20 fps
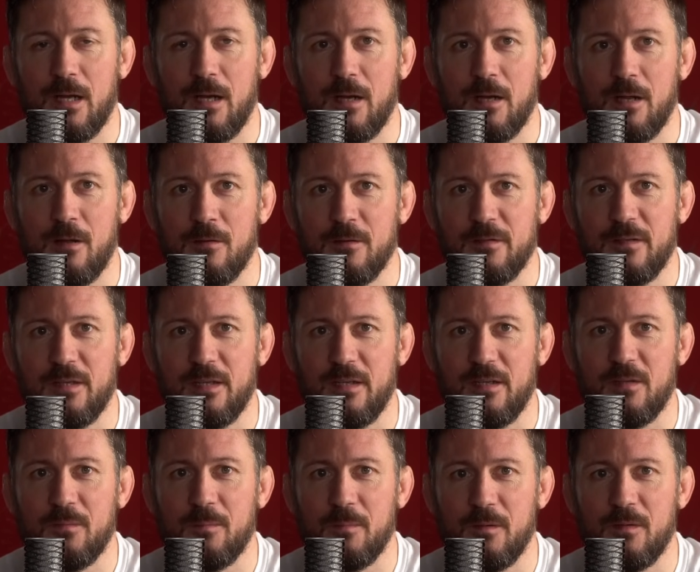honestly think
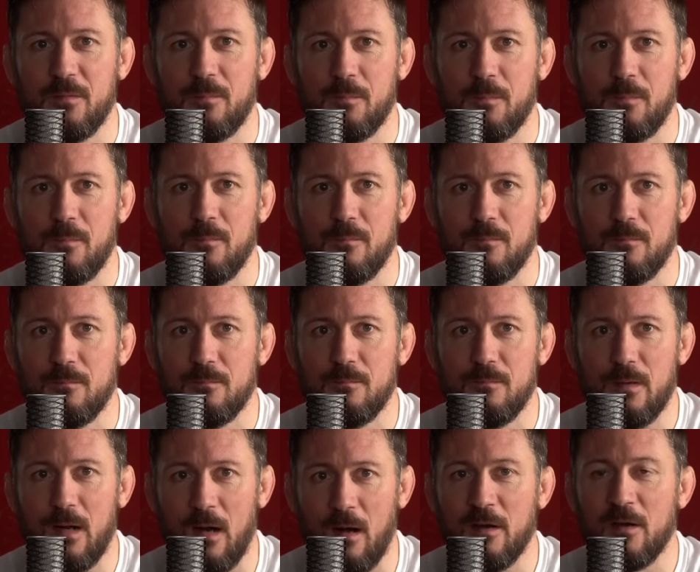he's
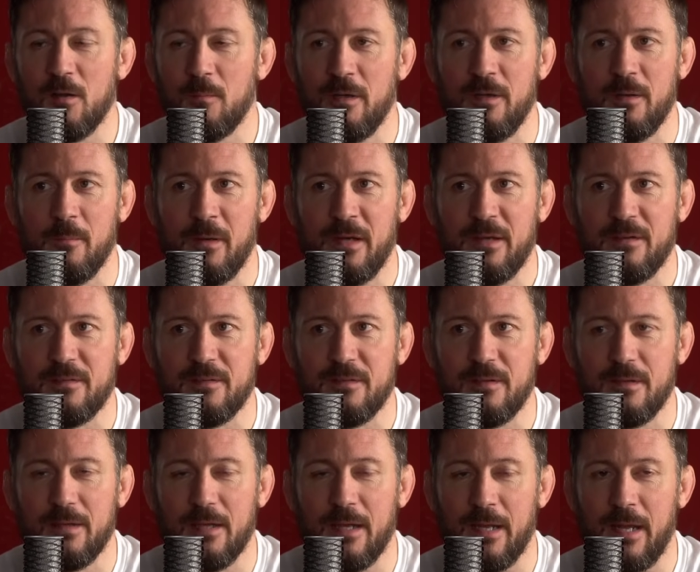arguably the
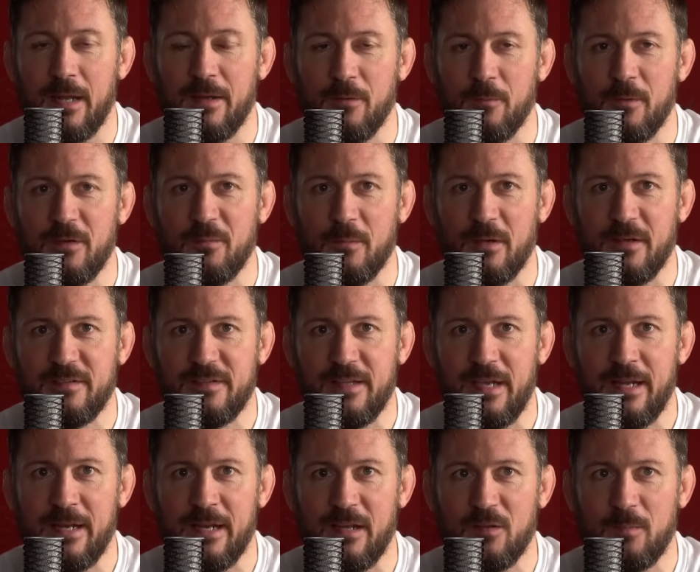best, and the reason why I
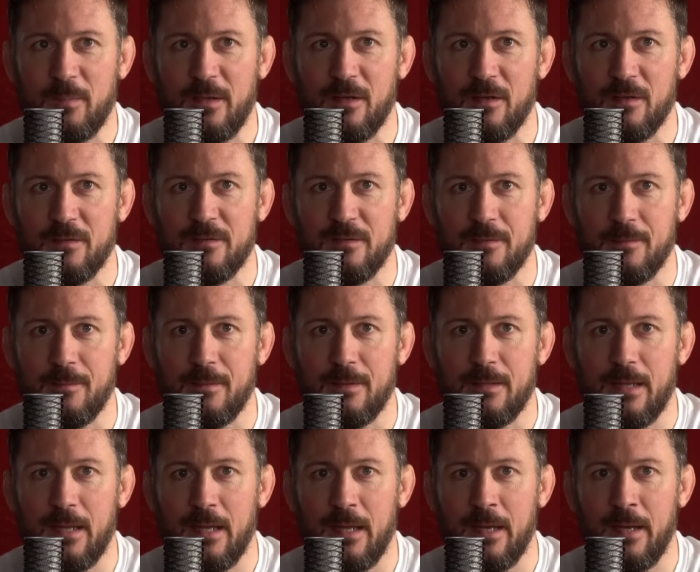say that is because
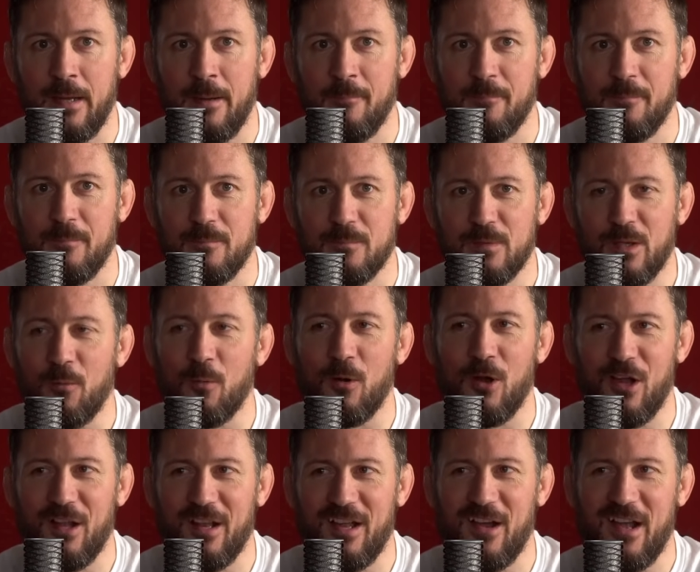like we're
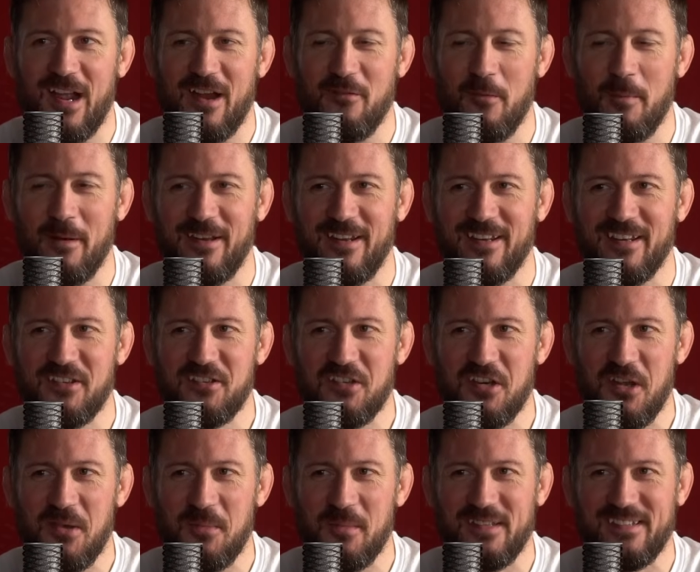all everybody in the
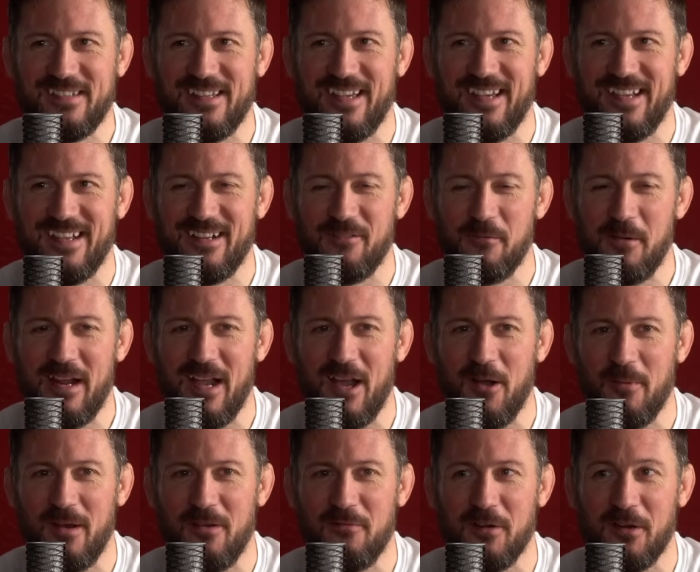gym is we
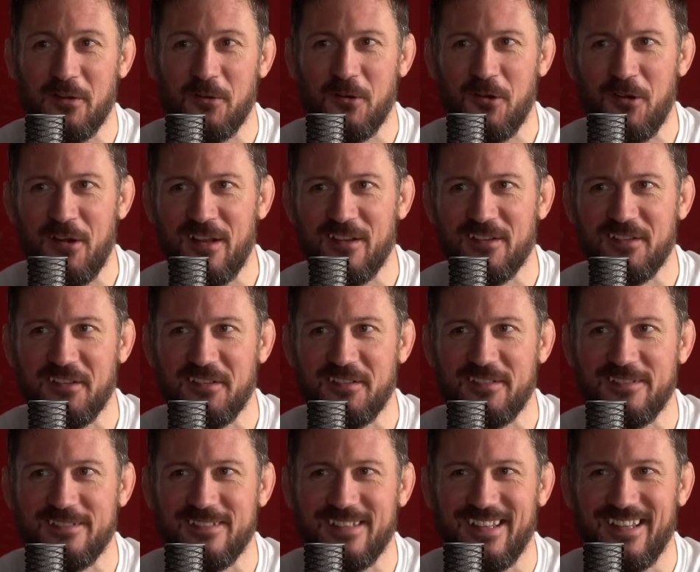can't wait for the Gunnar
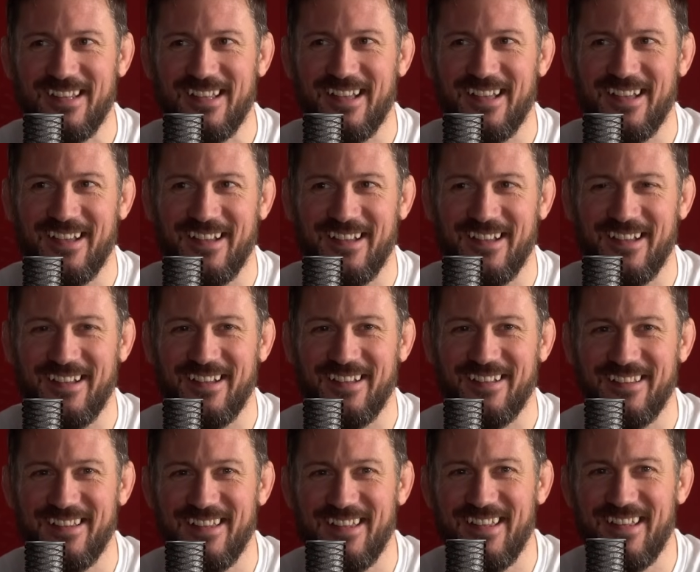Nelson
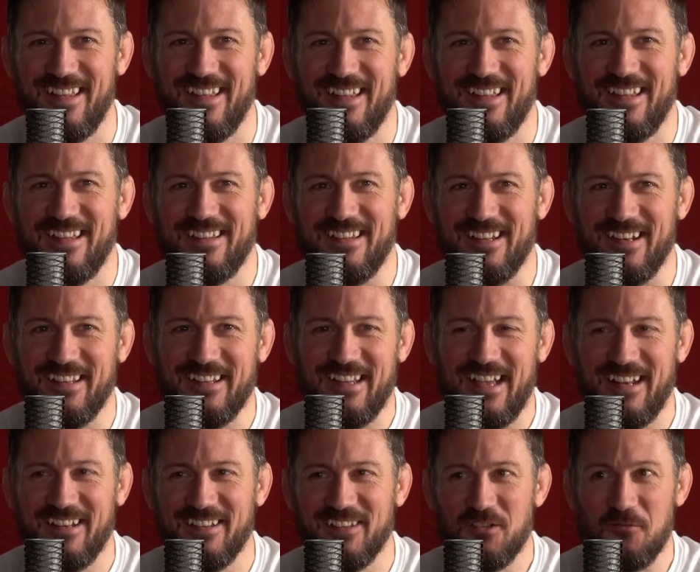Dylan
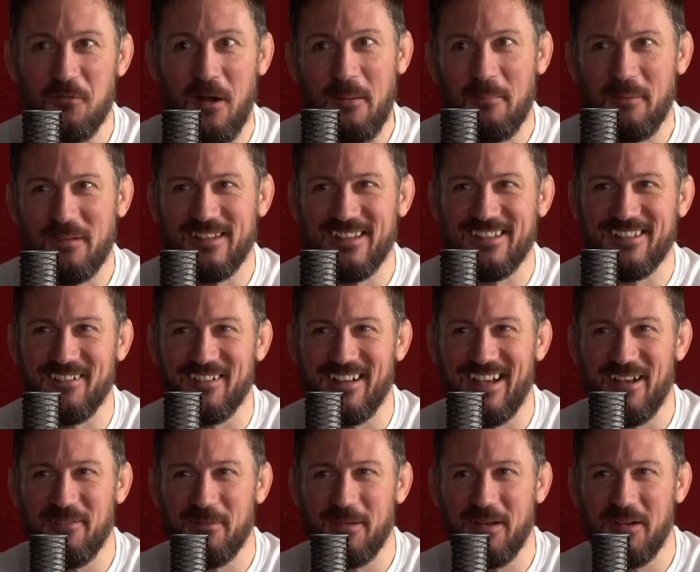Dennis grapple that's going to
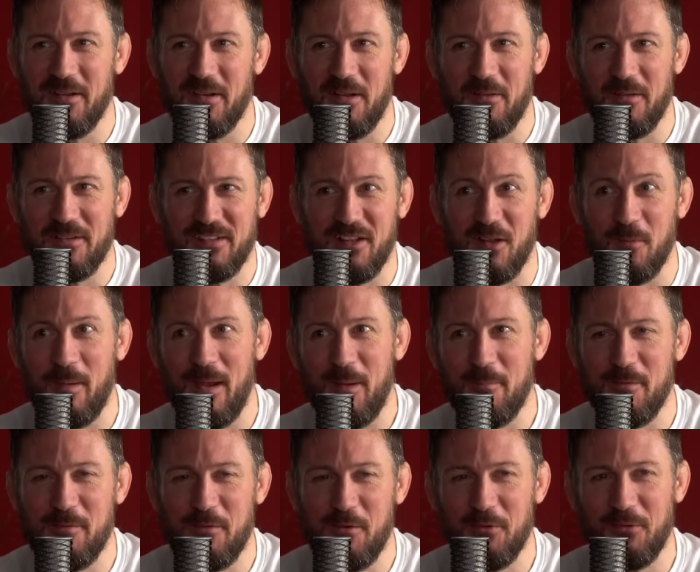happen. We're going to sell
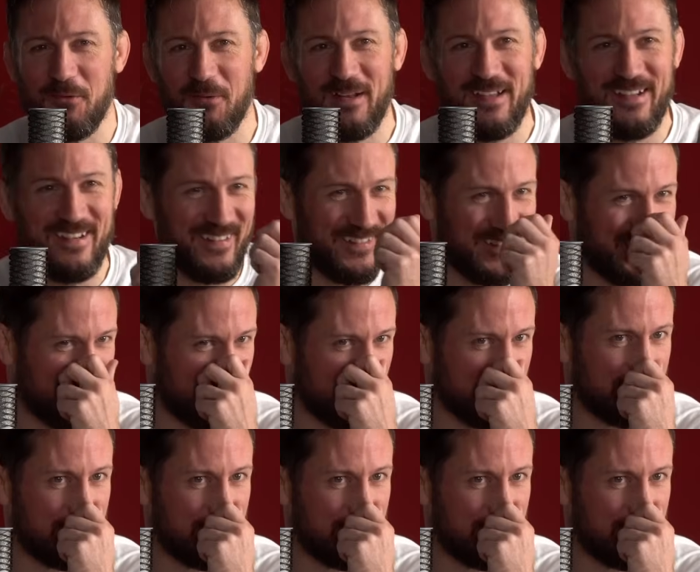pay-per-views for that, you know.